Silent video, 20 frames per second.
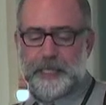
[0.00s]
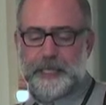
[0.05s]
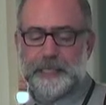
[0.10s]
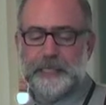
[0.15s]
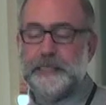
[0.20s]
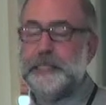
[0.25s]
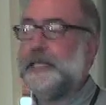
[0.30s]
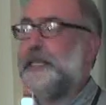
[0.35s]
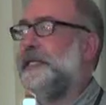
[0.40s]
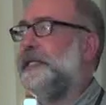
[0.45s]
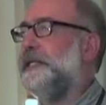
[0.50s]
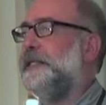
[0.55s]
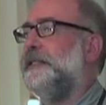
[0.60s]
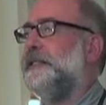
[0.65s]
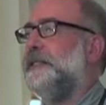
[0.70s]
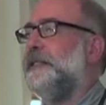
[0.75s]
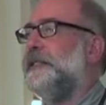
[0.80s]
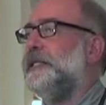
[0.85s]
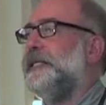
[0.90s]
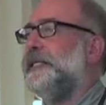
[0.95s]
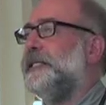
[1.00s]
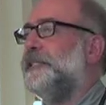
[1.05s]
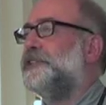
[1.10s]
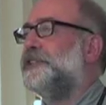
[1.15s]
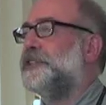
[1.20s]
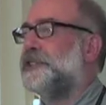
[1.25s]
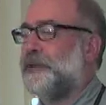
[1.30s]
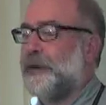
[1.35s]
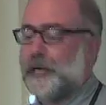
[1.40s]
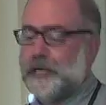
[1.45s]
Indeed, the
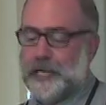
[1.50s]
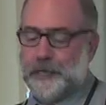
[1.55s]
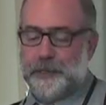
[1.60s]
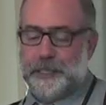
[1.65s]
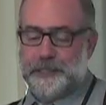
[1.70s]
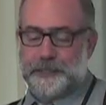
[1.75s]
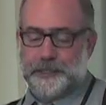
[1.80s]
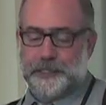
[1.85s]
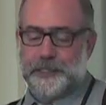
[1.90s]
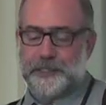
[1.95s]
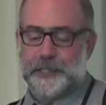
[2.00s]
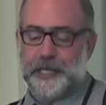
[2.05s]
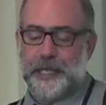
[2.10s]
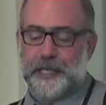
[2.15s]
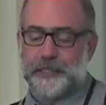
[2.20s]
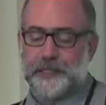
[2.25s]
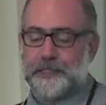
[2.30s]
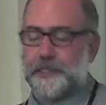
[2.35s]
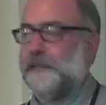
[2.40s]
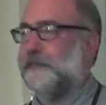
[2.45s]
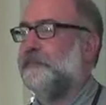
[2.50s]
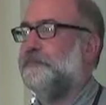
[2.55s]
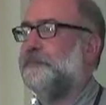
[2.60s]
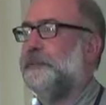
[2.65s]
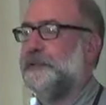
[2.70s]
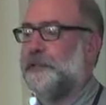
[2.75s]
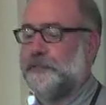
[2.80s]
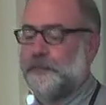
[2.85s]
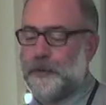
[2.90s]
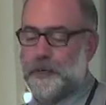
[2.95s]
extraordinary success of
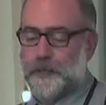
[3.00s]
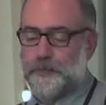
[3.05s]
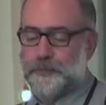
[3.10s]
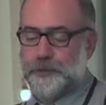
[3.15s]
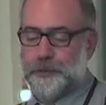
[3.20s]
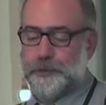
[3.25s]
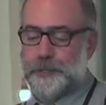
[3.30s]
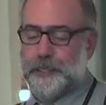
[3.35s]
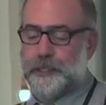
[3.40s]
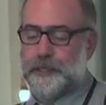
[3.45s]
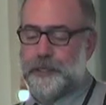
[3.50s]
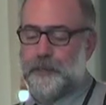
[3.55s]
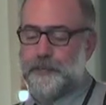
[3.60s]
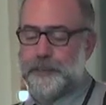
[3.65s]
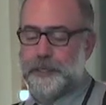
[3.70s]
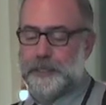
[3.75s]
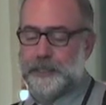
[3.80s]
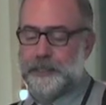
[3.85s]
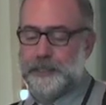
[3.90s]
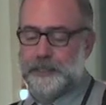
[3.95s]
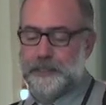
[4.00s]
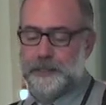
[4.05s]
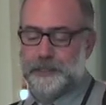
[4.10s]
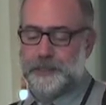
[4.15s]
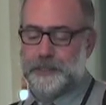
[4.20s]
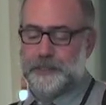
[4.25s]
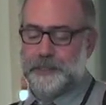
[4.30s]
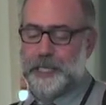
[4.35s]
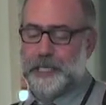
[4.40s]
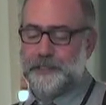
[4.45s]
Boulevard Brewing Company
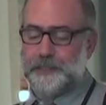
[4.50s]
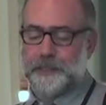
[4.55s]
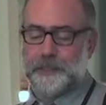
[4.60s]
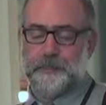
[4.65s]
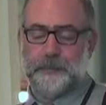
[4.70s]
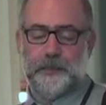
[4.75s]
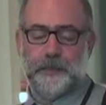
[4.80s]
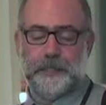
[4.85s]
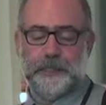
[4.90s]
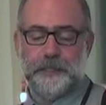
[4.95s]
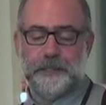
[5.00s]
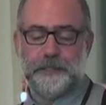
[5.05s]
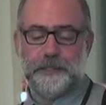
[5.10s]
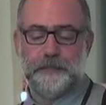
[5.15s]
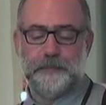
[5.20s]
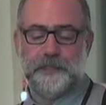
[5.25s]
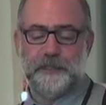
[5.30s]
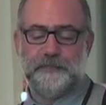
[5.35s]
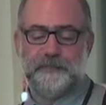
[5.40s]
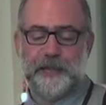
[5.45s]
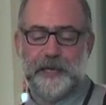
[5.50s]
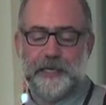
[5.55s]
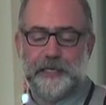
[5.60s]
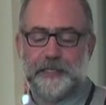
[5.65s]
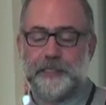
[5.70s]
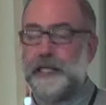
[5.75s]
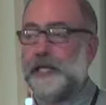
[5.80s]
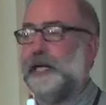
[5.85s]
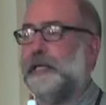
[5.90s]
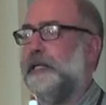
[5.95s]
is testimony to the
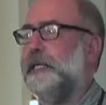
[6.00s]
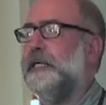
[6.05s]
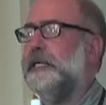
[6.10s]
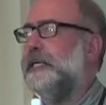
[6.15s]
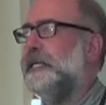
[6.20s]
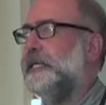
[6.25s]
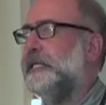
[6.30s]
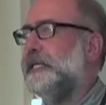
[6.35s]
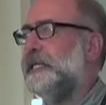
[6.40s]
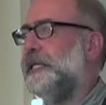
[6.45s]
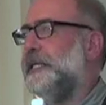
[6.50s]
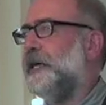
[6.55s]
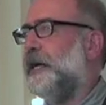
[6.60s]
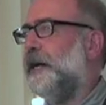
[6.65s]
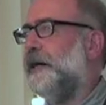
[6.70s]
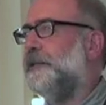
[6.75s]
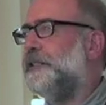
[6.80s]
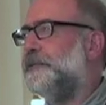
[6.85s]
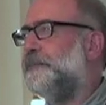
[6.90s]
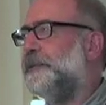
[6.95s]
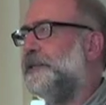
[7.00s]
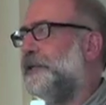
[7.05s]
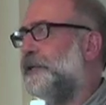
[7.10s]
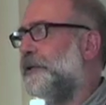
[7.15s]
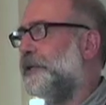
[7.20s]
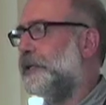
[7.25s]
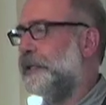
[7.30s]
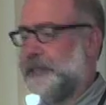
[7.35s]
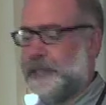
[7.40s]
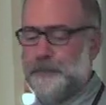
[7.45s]
fact that the
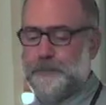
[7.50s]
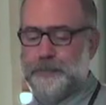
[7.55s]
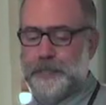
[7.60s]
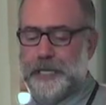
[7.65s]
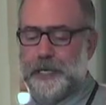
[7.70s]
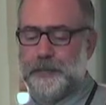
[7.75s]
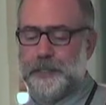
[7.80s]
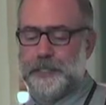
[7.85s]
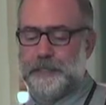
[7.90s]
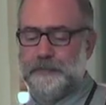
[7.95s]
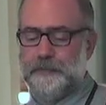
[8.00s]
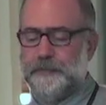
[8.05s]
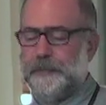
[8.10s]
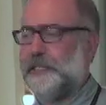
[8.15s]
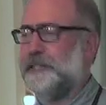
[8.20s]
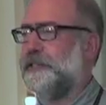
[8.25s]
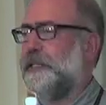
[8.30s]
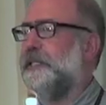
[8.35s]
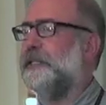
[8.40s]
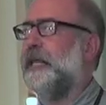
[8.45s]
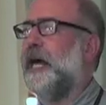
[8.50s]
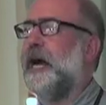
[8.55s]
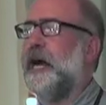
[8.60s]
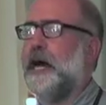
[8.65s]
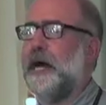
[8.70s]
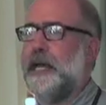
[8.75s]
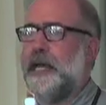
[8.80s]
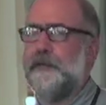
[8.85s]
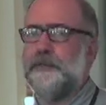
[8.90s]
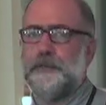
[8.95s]
entrepreneurial imperative is
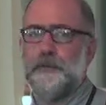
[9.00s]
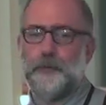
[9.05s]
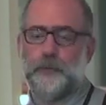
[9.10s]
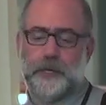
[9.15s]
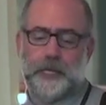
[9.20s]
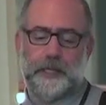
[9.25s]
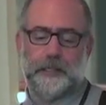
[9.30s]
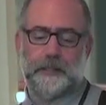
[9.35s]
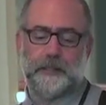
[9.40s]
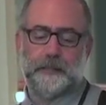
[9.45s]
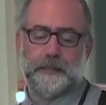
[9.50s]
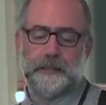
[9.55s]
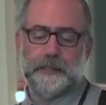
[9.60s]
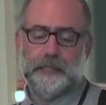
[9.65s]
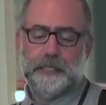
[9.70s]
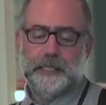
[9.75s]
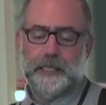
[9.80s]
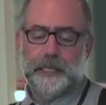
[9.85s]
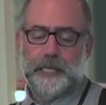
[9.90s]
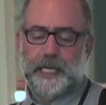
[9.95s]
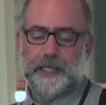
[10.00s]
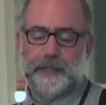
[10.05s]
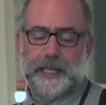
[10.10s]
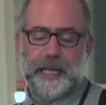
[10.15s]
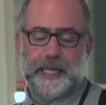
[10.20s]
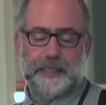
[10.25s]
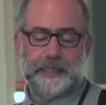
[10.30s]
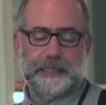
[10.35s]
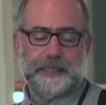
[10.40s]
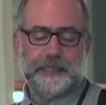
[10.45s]
alive and well, and
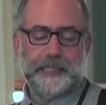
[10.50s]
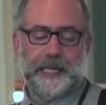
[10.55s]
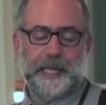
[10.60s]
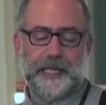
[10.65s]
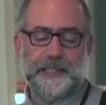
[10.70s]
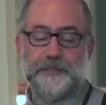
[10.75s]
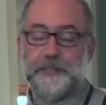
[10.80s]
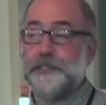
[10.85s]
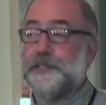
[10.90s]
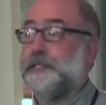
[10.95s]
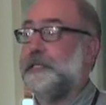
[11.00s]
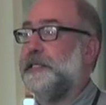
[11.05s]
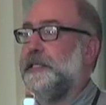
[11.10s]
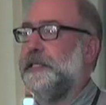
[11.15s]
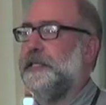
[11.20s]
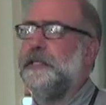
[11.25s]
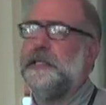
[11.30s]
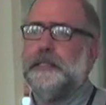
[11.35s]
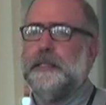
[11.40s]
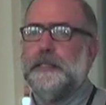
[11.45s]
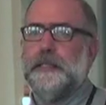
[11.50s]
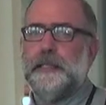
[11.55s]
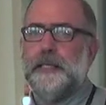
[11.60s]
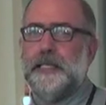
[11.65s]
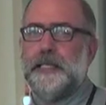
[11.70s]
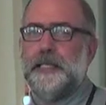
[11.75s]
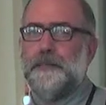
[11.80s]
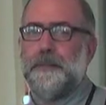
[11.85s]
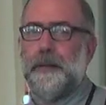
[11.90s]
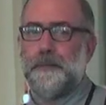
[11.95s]
that Kansas City,
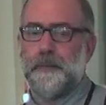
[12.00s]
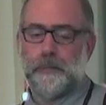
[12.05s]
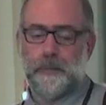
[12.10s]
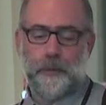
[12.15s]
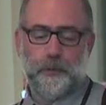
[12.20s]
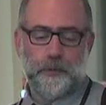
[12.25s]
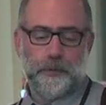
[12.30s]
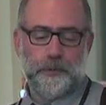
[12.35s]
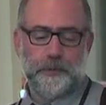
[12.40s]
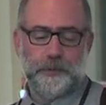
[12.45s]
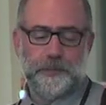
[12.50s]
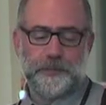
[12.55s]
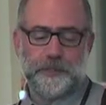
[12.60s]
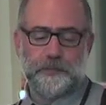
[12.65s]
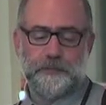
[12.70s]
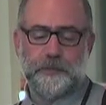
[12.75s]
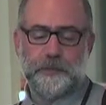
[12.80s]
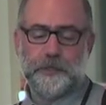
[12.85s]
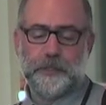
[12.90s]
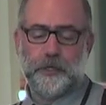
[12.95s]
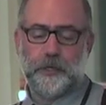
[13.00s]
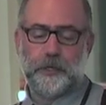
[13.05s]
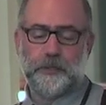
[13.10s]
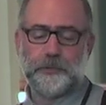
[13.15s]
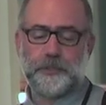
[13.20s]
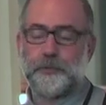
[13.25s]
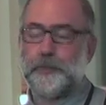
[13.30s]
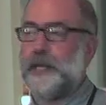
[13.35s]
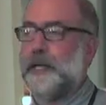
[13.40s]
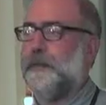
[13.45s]
in the memorable words of Carl
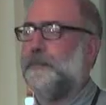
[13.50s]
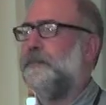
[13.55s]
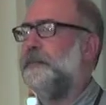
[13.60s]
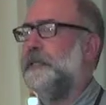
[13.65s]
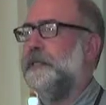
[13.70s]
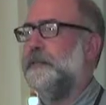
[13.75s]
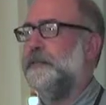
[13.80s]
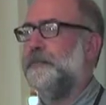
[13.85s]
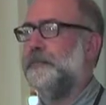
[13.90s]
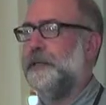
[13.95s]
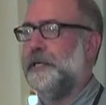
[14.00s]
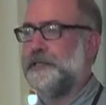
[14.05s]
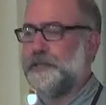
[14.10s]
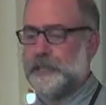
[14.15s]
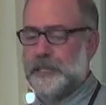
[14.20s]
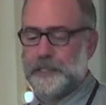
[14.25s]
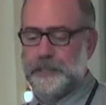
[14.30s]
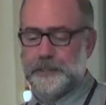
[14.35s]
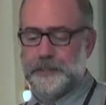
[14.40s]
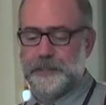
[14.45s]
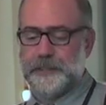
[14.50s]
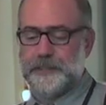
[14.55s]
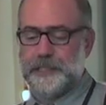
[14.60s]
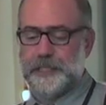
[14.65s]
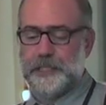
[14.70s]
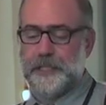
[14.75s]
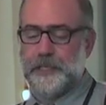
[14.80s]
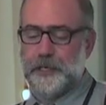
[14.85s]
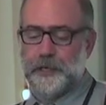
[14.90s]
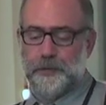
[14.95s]
Schramm, president and
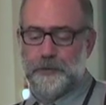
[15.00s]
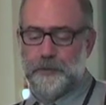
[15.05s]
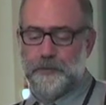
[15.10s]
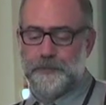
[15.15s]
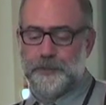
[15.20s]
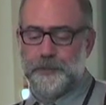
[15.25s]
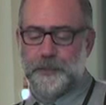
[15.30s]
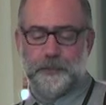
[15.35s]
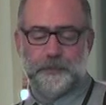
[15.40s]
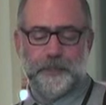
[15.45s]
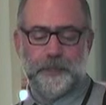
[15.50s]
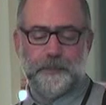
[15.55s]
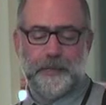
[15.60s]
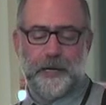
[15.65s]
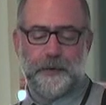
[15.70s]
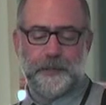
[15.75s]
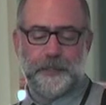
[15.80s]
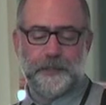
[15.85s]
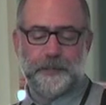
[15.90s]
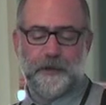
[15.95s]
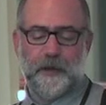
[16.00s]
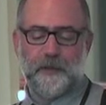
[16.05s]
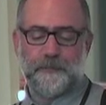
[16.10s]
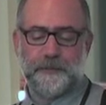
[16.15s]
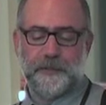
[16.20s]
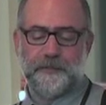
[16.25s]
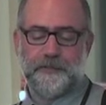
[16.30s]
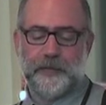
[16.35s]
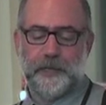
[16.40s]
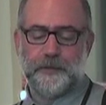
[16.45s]
CEO of the Ewing Marion
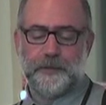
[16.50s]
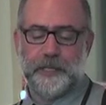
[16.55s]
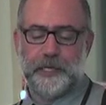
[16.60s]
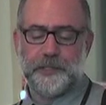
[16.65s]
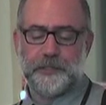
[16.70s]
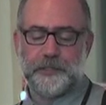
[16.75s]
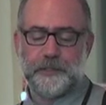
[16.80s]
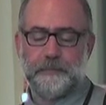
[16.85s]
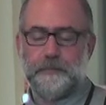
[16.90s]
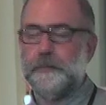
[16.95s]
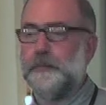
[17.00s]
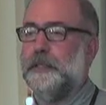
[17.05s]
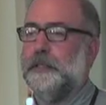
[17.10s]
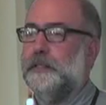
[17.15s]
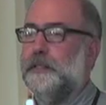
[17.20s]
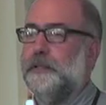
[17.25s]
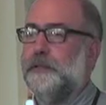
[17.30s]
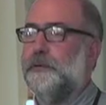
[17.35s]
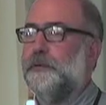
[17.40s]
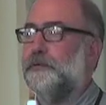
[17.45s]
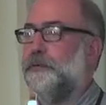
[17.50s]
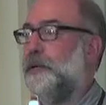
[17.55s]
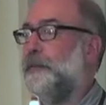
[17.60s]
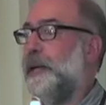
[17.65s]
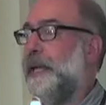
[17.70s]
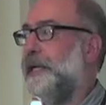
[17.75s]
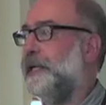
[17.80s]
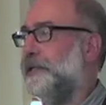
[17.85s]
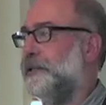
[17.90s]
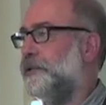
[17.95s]
Kauffman Foundation,
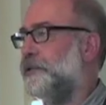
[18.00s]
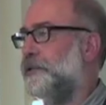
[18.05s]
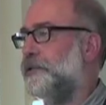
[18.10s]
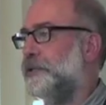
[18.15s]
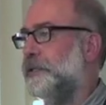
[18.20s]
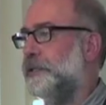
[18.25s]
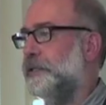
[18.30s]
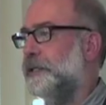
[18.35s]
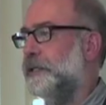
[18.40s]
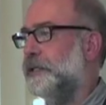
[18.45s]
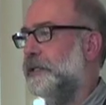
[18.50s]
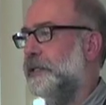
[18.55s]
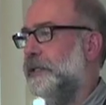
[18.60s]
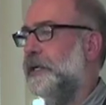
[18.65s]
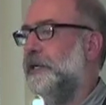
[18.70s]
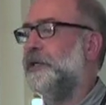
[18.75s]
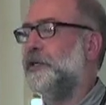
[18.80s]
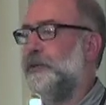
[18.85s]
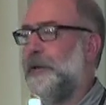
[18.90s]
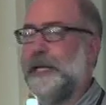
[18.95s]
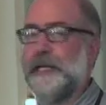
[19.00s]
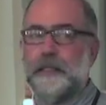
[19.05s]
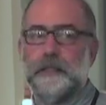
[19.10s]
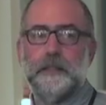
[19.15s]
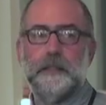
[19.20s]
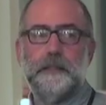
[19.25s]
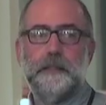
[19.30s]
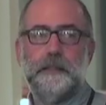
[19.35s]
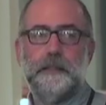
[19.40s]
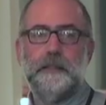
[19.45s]
remains a
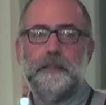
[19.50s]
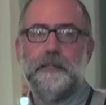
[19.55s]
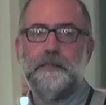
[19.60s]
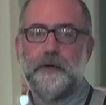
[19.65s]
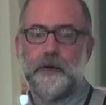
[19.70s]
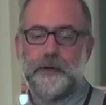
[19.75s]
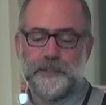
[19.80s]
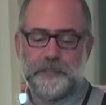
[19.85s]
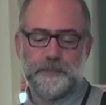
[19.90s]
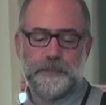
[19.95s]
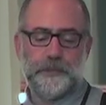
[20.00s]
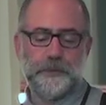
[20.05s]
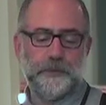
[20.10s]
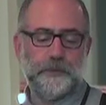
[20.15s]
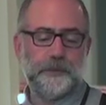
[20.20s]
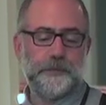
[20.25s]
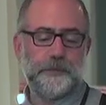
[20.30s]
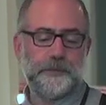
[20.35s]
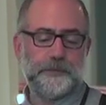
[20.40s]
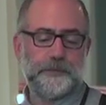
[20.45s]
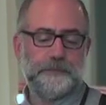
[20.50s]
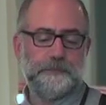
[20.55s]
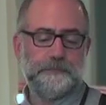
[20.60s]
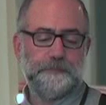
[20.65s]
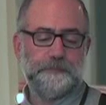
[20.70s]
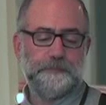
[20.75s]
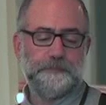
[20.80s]
cradle of entrepreneurs.